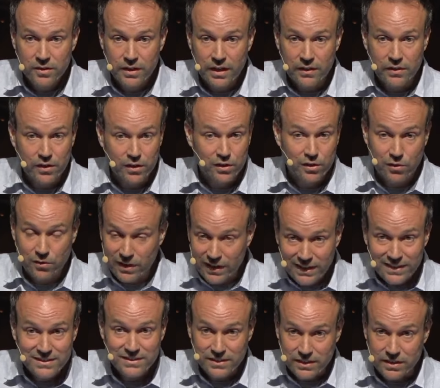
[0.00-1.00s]
and they're
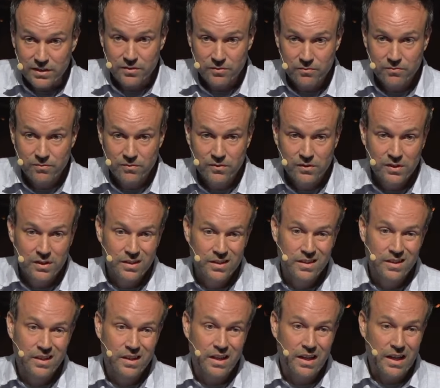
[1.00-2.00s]
crazy,
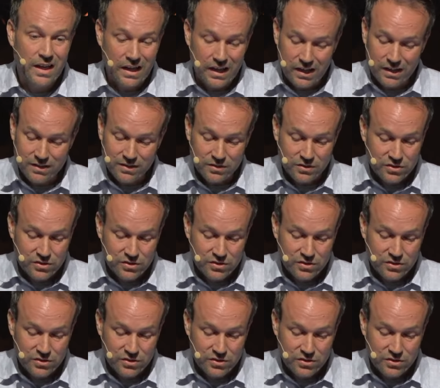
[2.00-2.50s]
and